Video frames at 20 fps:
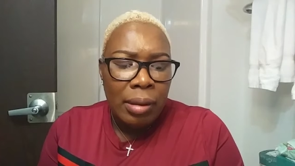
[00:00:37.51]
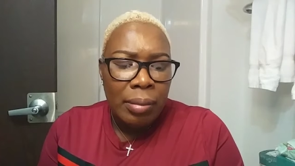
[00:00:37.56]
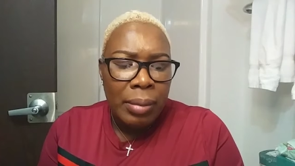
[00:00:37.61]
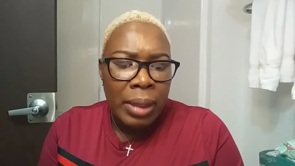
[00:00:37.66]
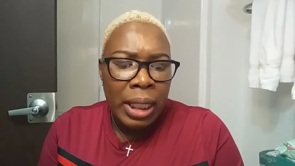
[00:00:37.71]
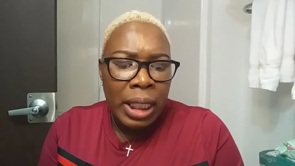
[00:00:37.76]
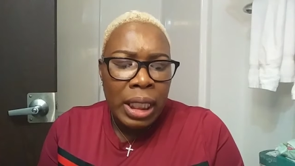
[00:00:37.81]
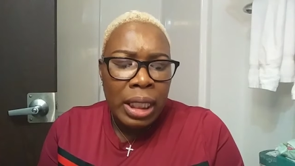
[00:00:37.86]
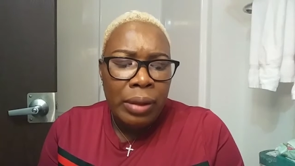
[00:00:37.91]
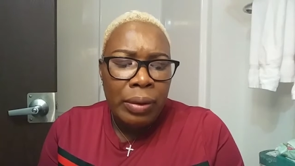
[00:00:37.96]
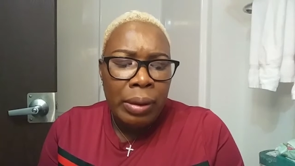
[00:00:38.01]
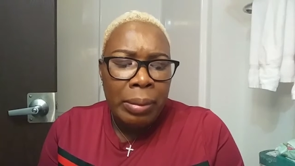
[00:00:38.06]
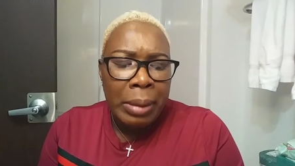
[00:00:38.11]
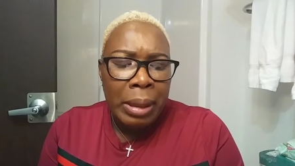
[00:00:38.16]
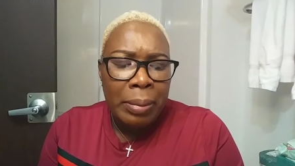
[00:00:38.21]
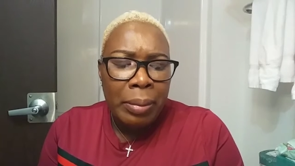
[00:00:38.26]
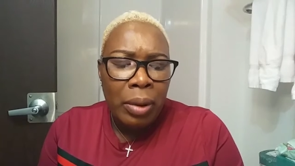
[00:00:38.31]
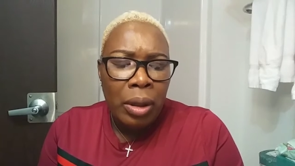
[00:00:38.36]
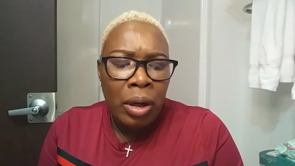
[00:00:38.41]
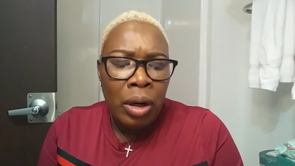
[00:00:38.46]
May he
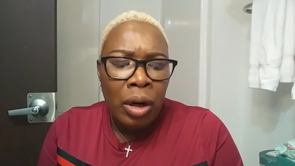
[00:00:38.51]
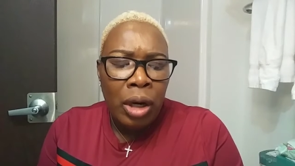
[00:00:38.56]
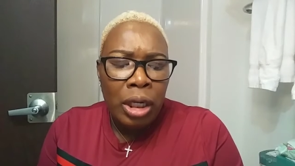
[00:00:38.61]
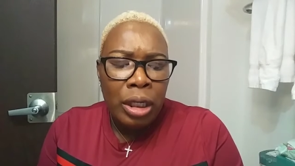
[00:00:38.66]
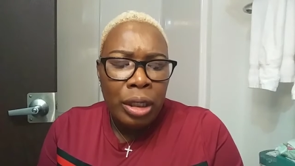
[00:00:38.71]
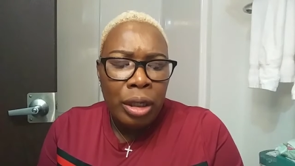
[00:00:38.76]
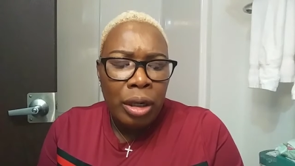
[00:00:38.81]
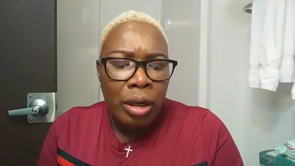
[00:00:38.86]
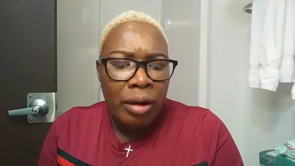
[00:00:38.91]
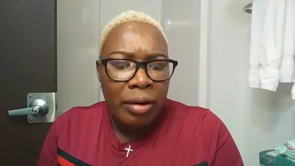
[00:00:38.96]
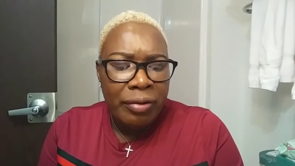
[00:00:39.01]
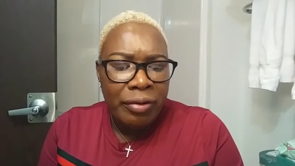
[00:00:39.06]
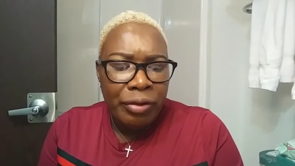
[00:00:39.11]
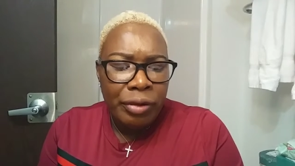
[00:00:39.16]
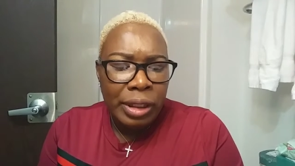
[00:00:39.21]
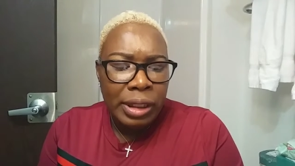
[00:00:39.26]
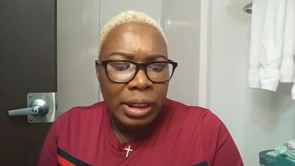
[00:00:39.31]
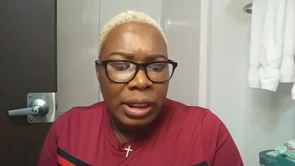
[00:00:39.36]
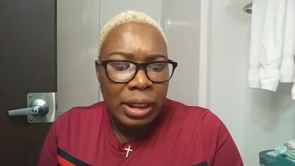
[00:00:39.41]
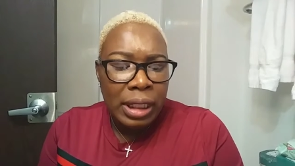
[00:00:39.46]
remember all your
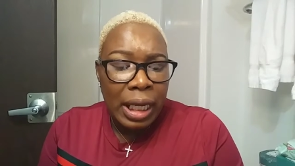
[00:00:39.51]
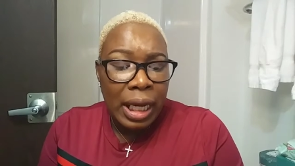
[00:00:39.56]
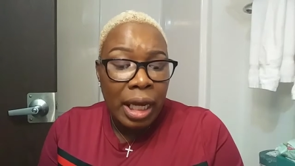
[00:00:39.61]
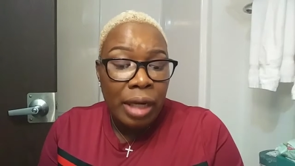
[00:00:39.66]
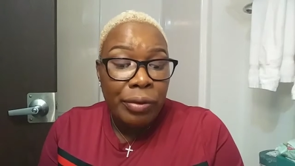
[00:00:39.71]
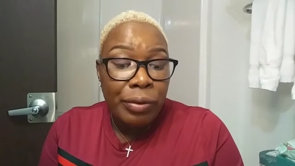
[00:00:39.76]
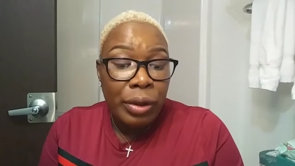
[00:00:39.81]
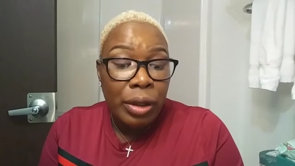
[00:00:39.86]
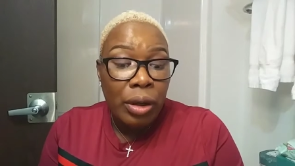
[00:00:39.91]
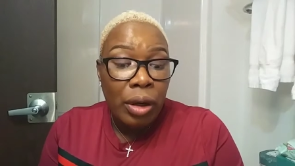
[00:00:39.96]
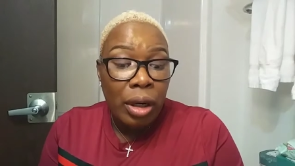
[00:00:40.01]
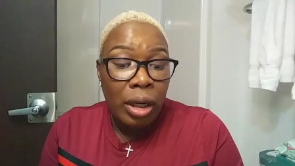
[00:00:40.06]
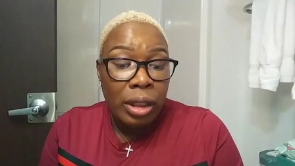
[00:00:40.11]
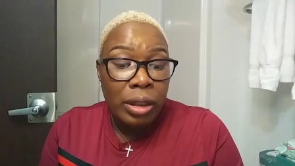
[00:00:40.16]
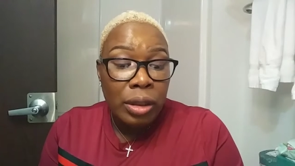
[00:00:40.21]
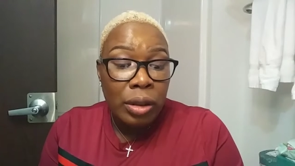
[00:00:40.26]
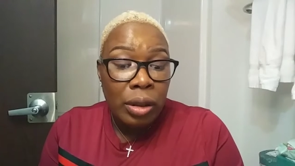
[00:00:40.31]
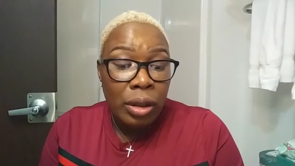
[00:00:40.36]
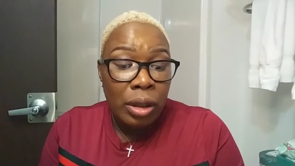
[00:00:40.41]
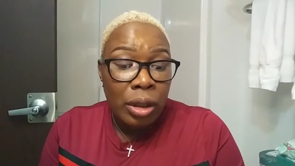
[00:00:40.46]
offerings and
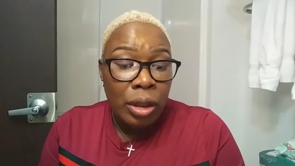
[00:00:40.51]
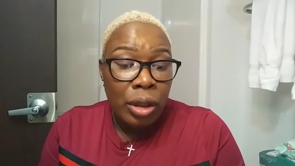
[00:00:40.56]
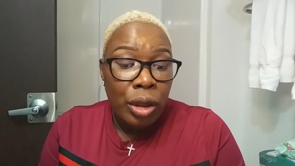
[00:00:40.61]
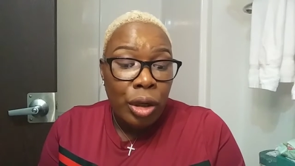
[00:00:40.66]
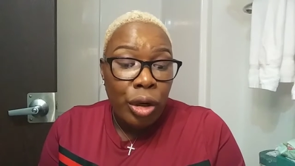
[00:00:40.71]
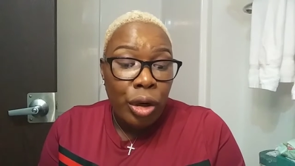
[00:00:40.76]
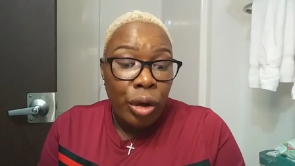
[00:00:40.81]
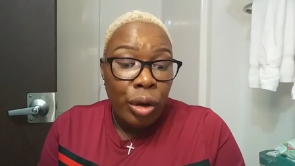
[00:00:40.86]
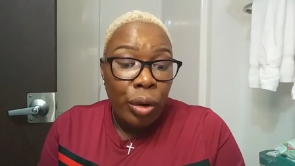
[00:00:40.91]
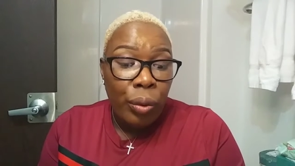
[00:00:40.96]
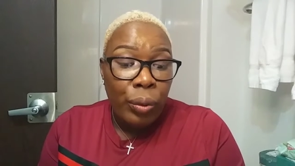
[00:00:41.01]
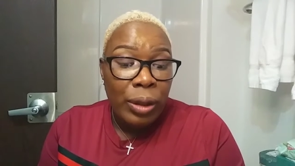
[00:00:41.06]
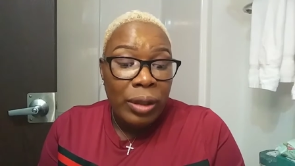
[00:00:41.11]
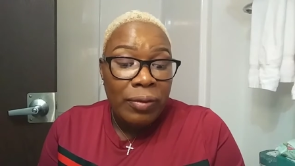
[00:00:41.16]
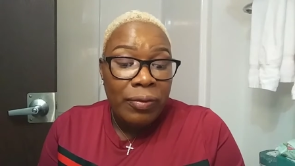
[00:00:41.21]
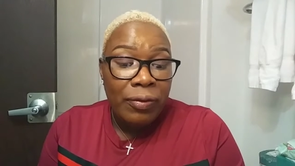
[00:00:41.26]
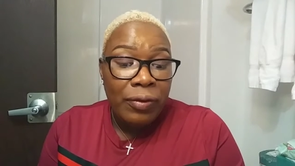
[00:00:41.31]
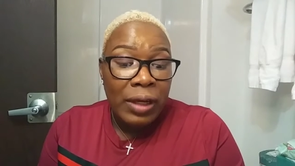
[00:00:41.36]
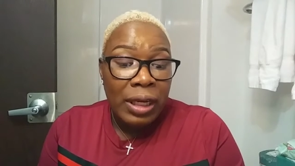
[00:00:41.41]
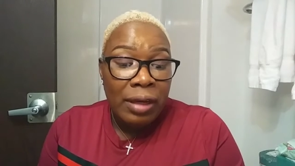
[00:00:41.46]
regard with
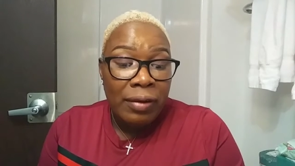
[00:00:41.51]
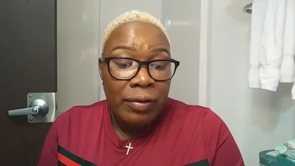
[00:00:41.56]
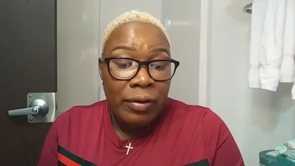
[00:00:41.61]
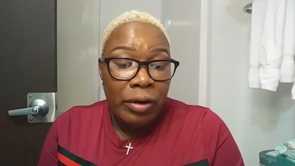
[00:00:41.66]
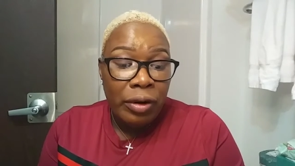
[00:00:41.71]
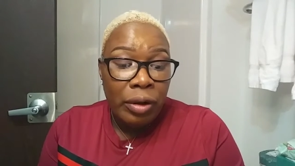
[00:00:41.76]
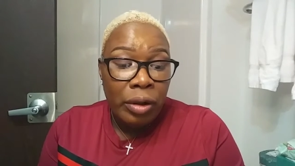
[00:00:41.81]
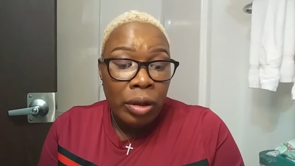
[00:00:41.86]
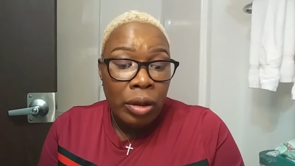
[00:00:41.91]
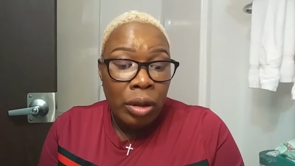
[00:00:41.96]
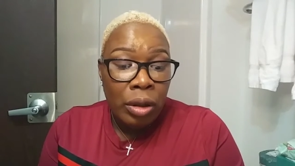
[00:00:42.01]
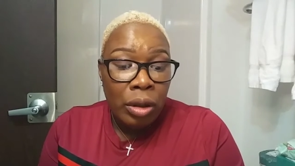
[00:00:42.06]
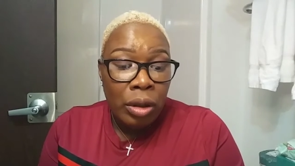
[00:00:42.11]
favor